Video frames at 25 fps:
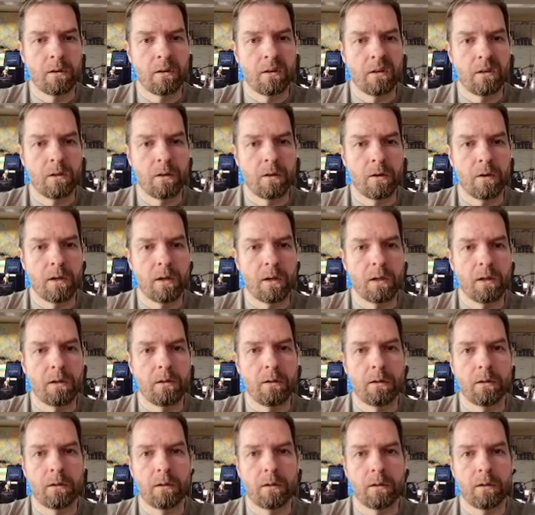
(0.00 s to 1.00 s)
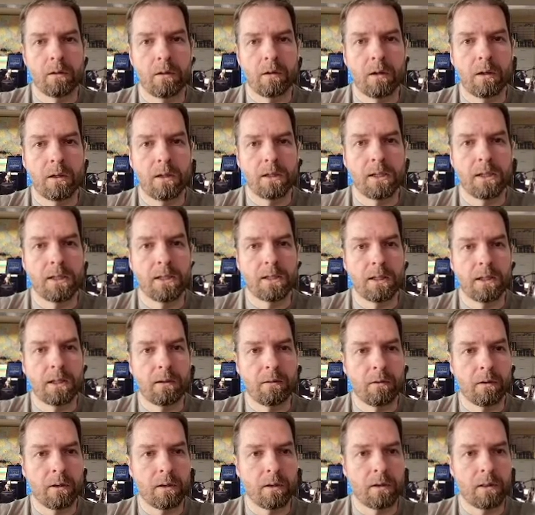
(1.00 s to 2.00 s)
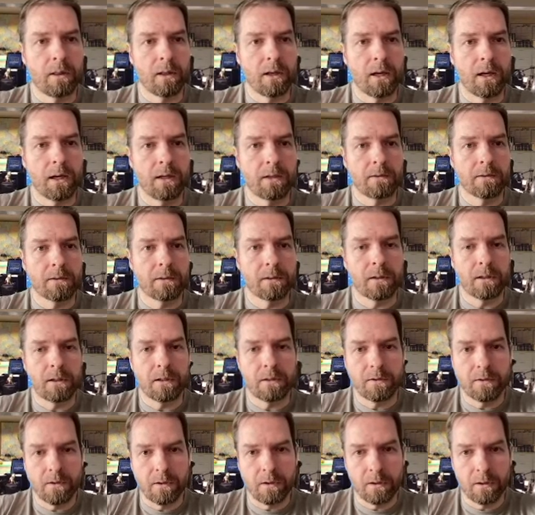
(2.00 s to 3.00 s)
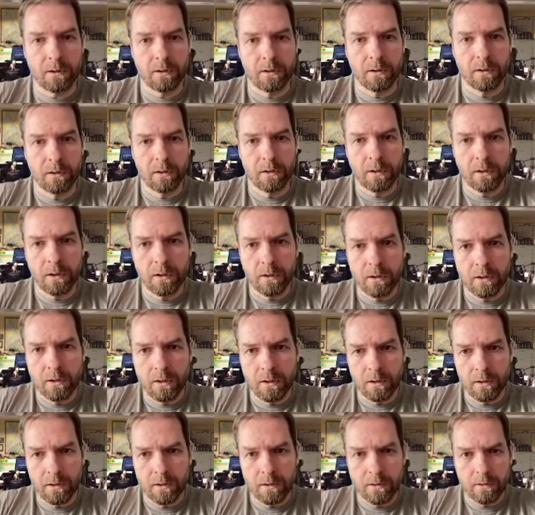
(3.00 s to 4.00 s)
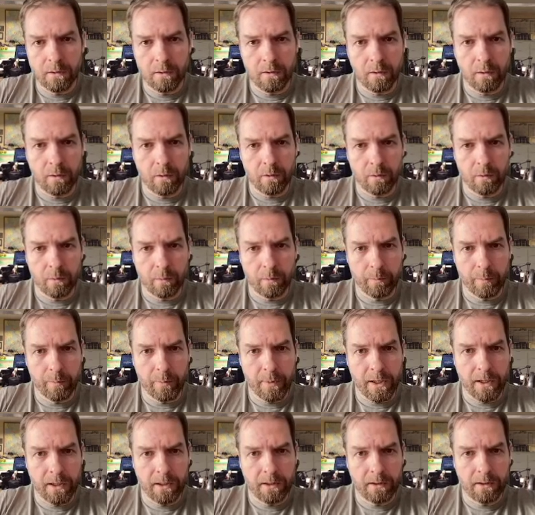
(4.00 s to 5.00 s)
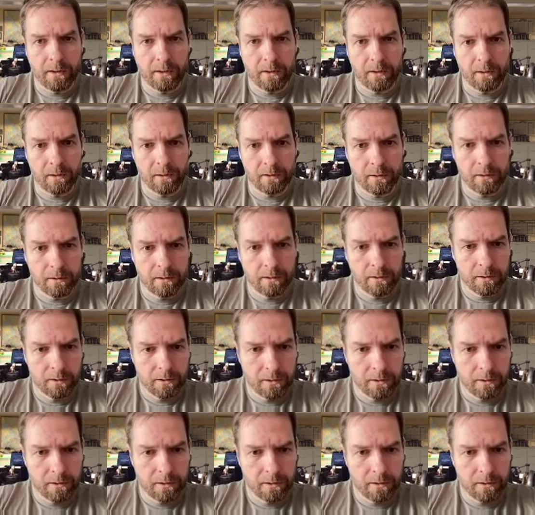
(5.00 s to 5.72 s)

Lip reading: Yeah, I need to get rid of that, so that's good. Let's go back here.